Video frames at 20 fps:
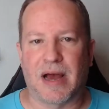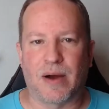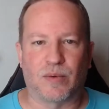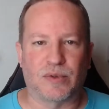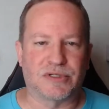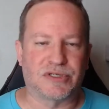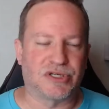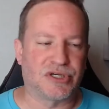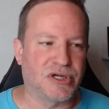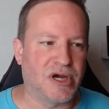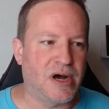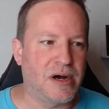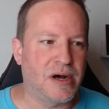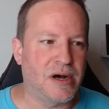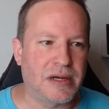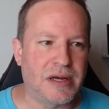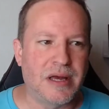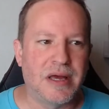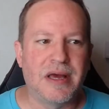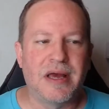I was
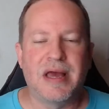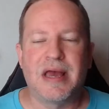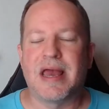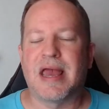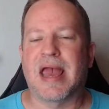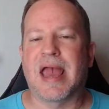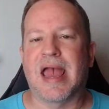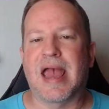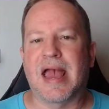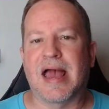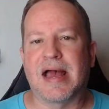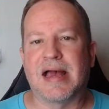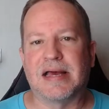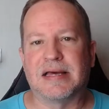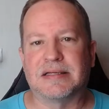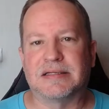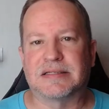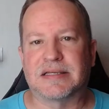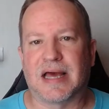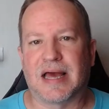young,
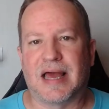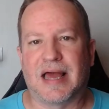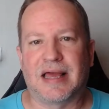and